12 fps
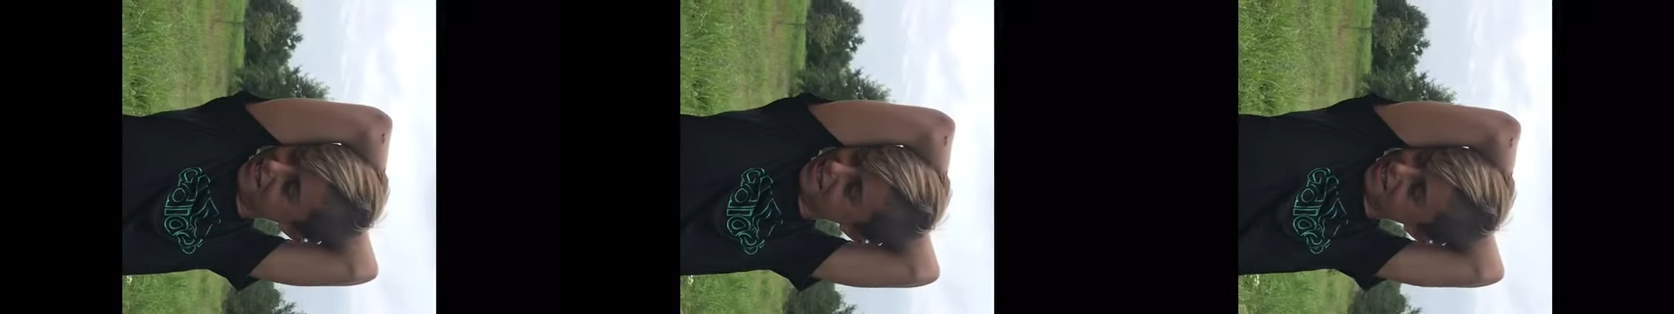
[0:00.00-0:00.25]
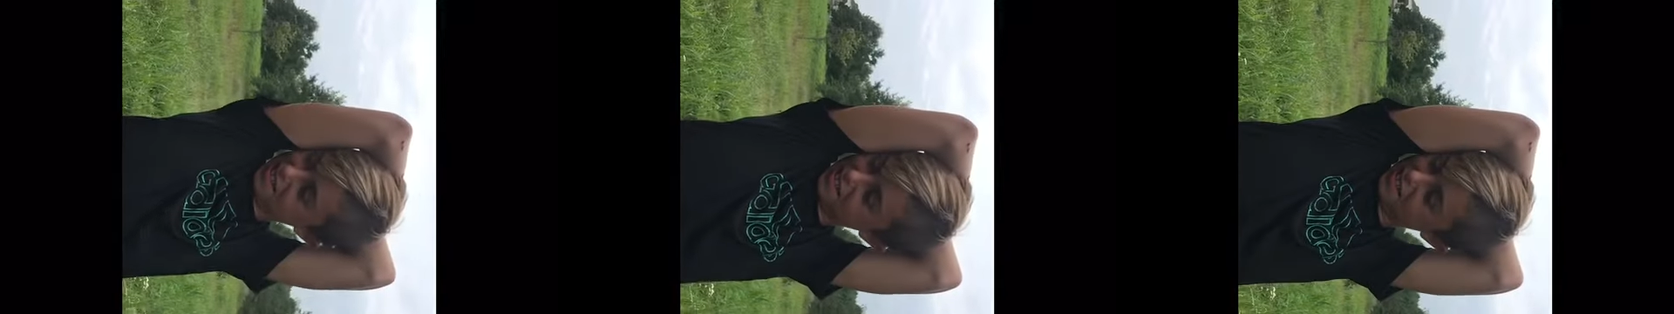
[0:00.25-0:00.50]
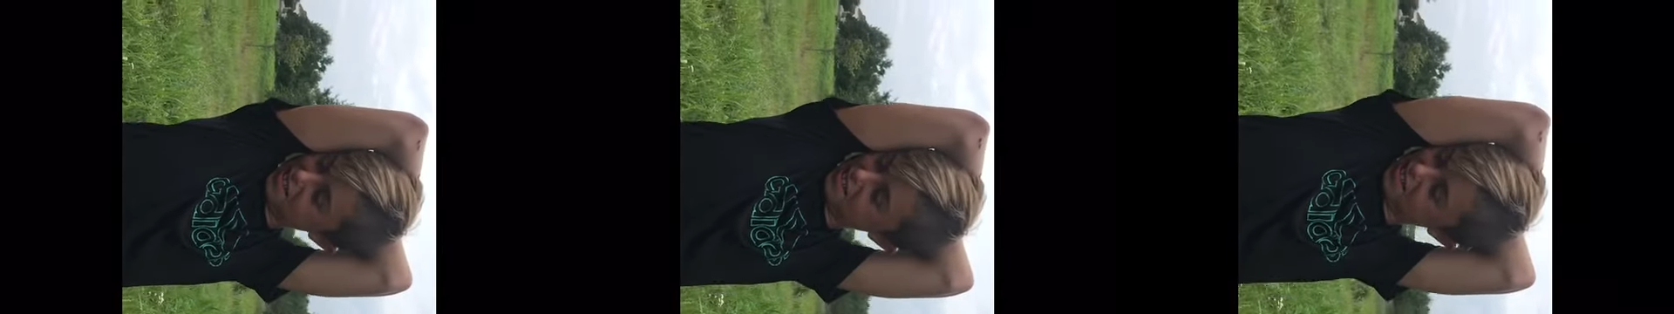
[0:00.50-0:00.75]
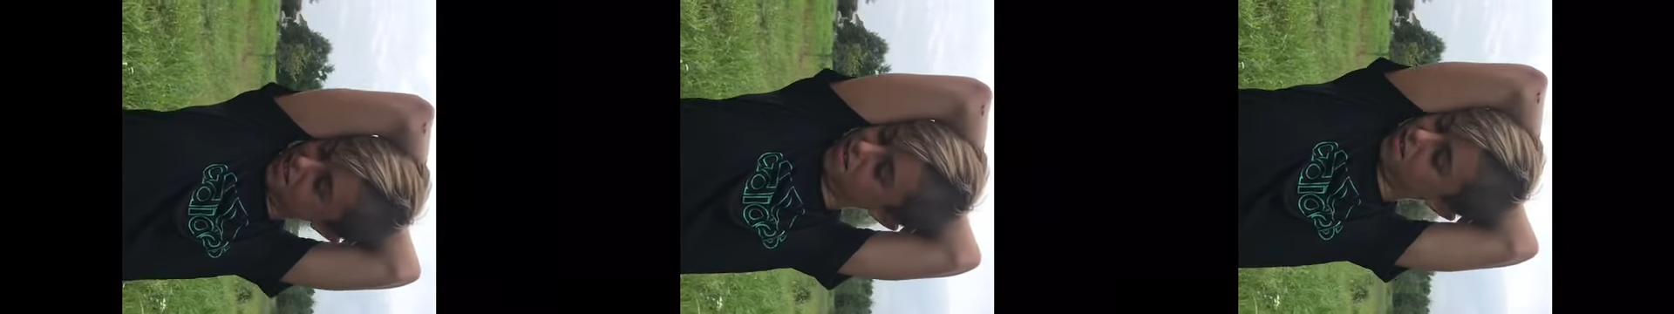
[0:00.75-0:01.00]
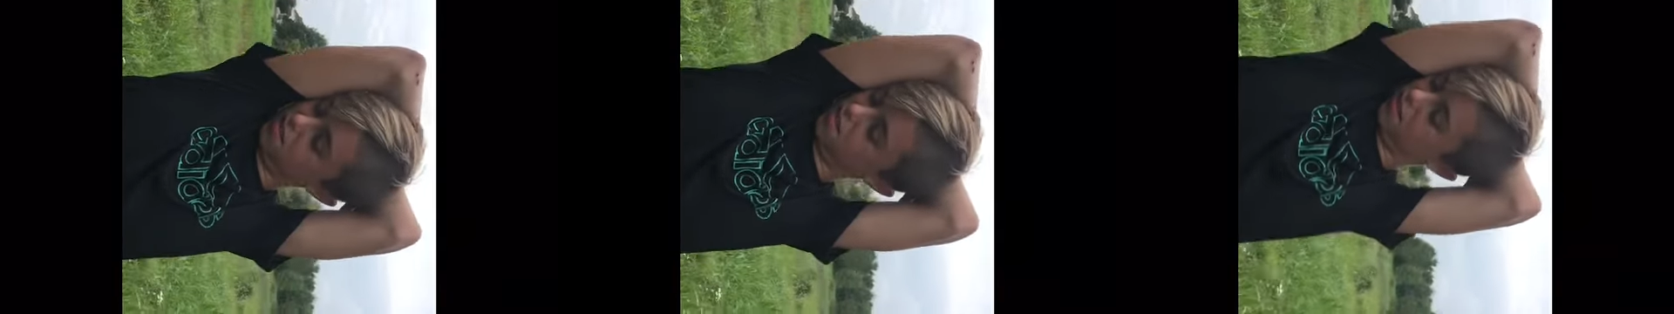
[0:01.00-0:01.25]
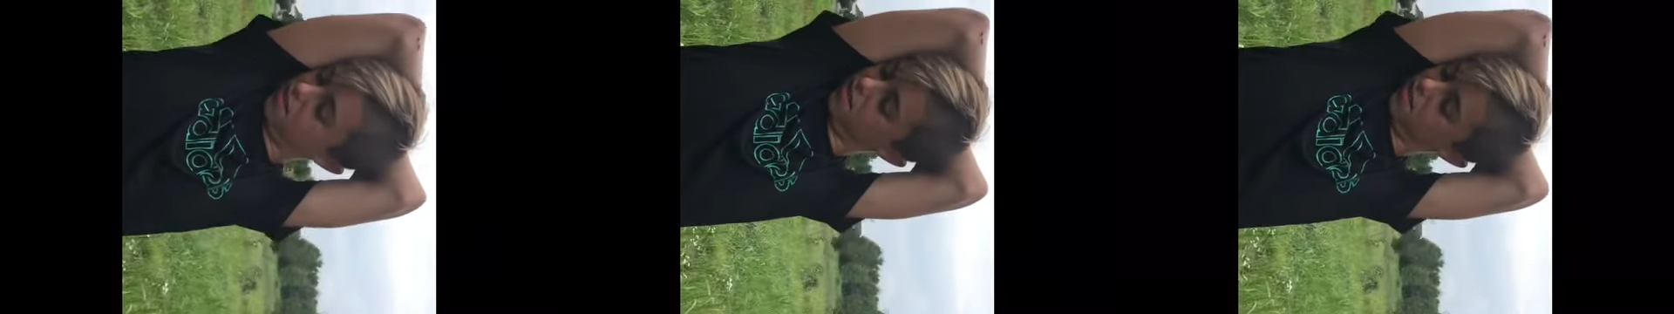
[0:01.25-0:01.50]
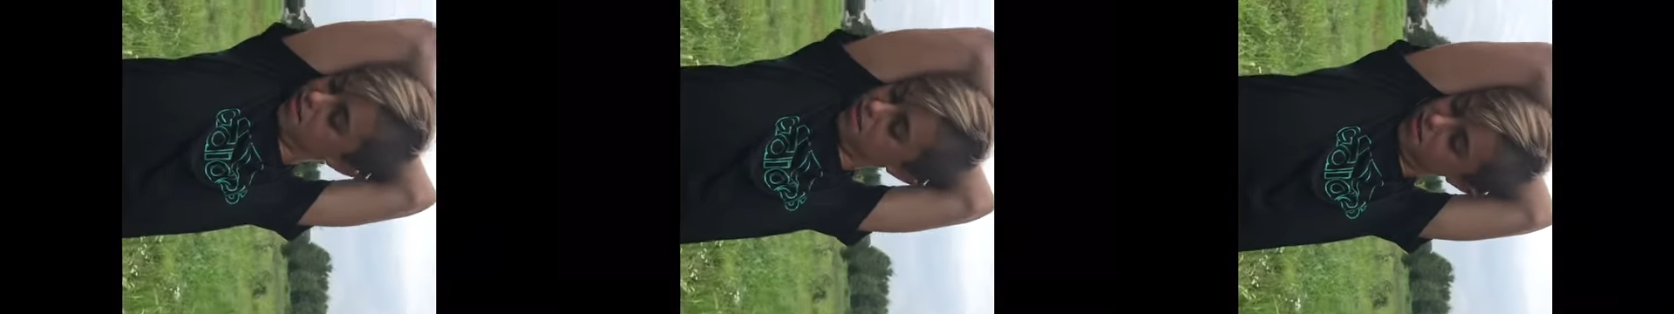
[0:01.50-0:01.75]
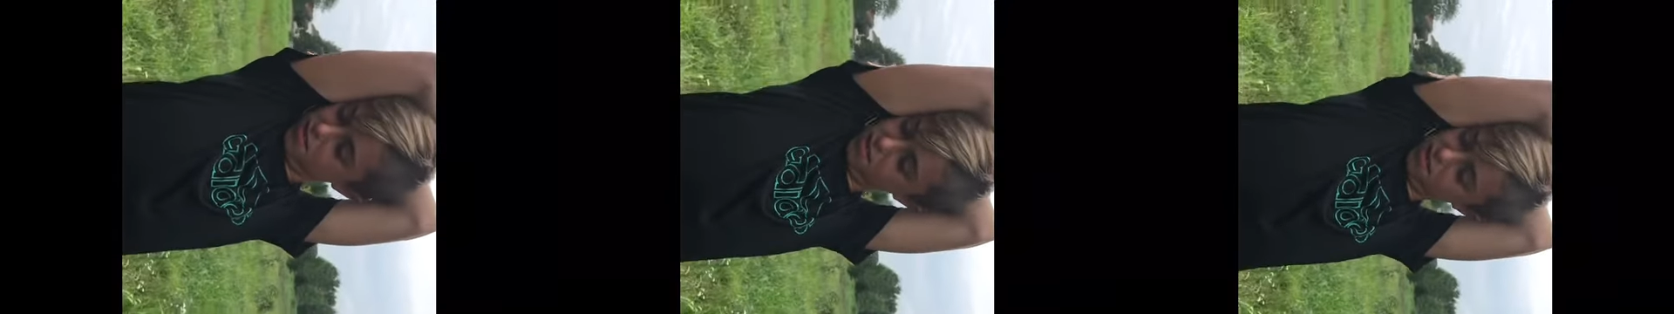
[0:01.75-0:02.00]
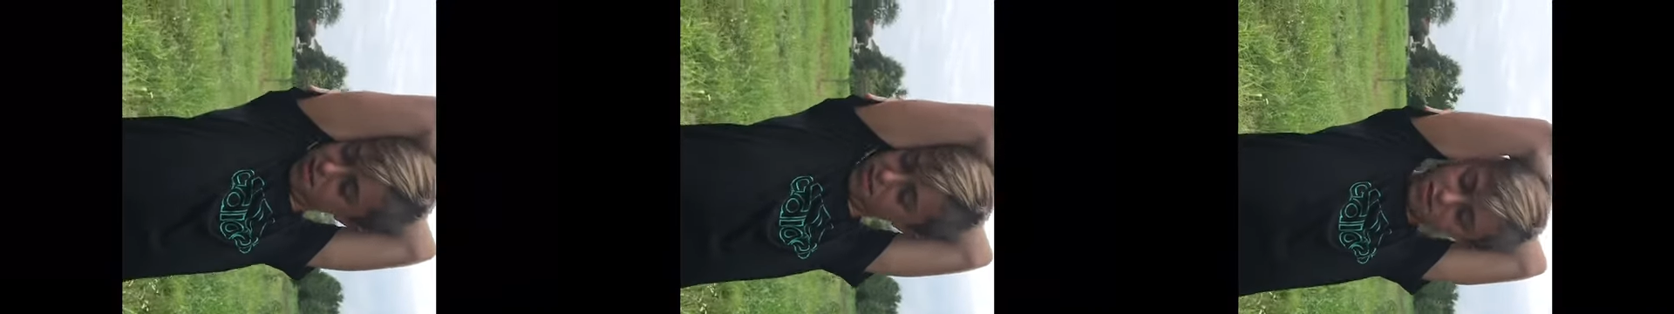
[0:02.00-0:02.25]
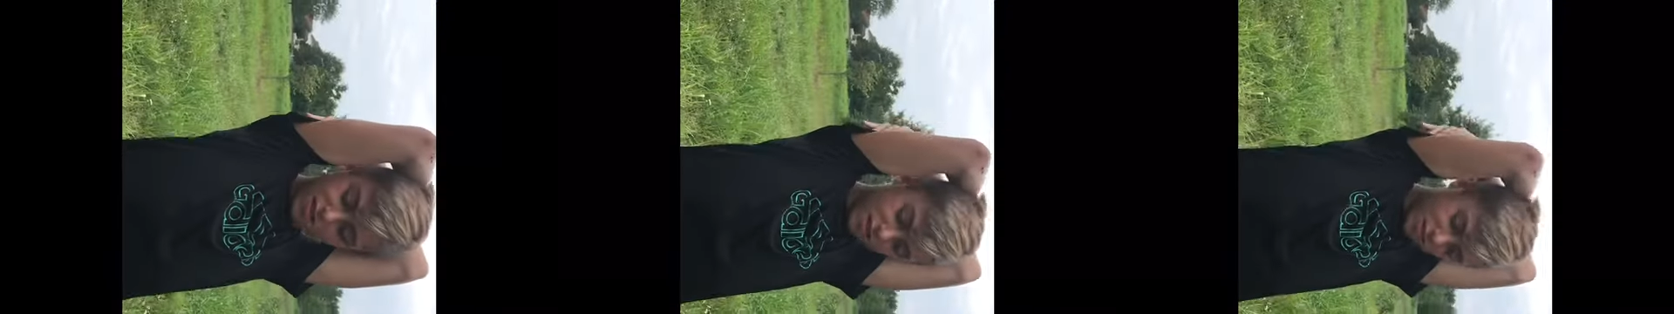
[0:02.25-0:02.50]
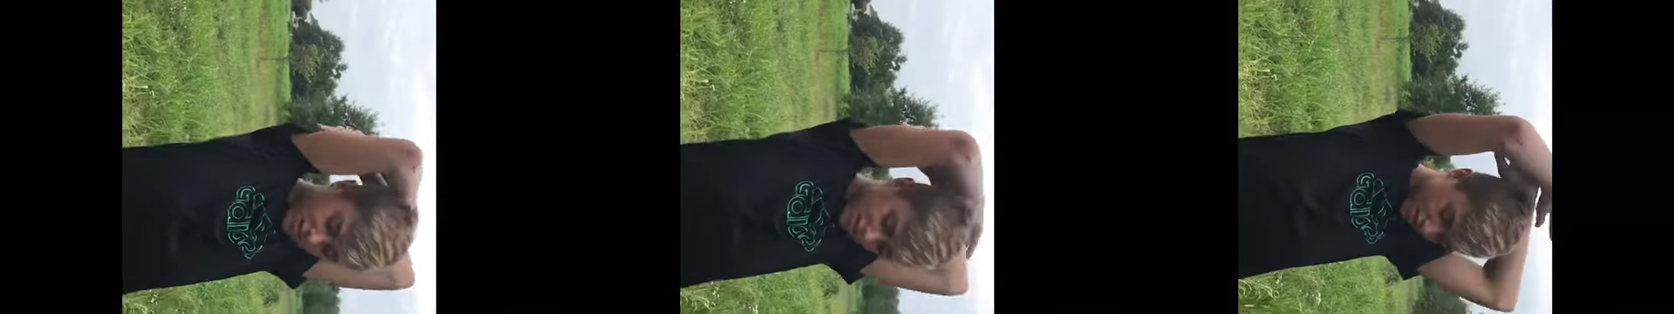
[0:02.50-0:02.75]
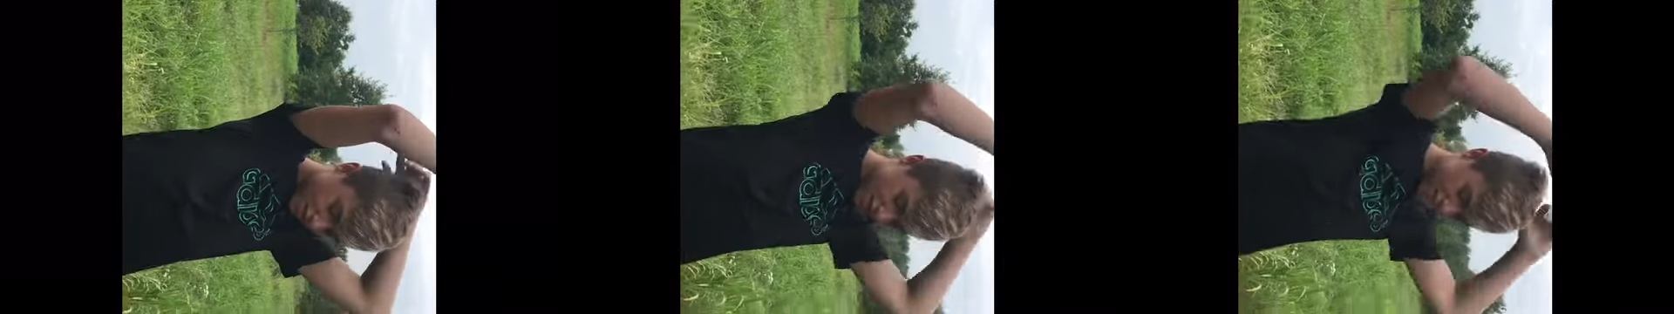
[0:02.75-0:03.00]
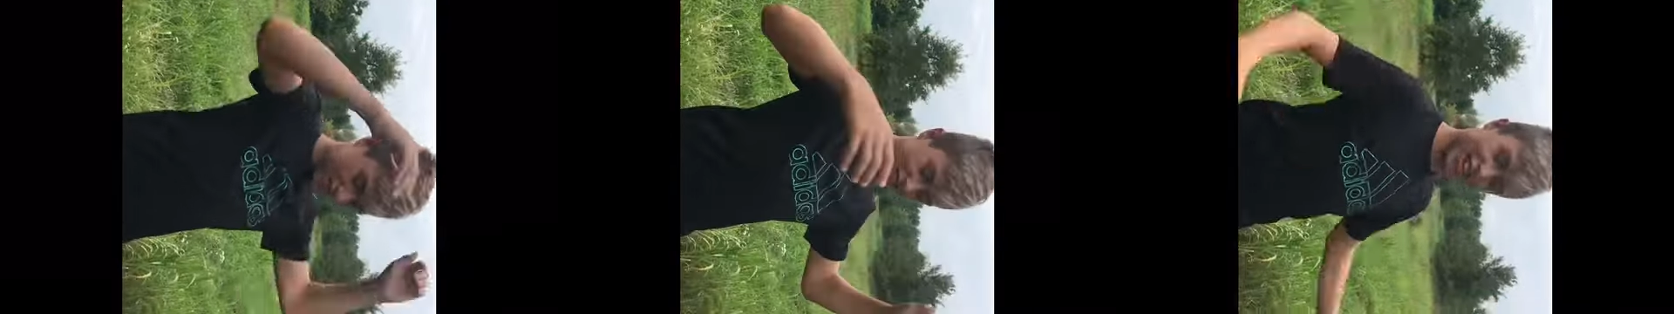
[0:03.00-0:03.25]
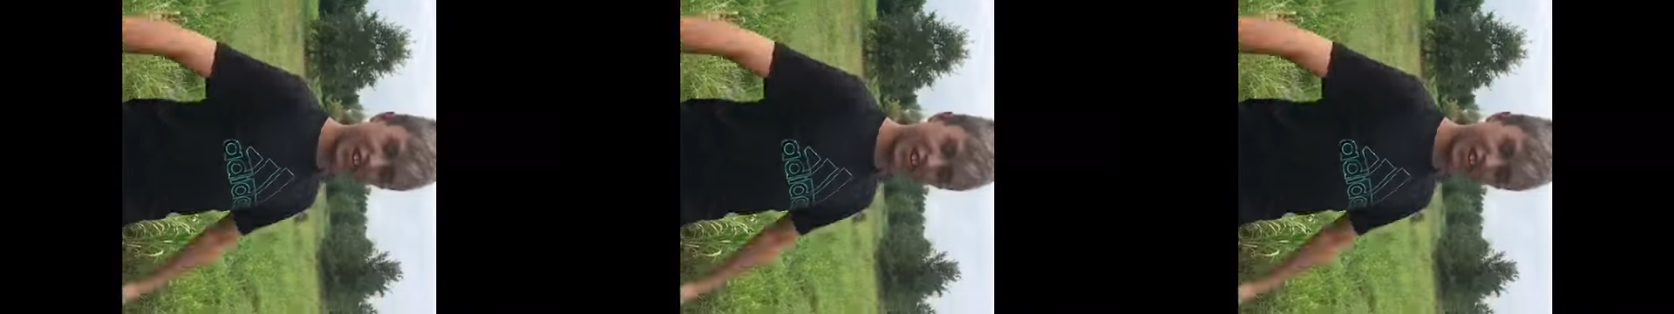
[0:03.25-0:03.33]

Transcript: Nobody's mouth can be seen.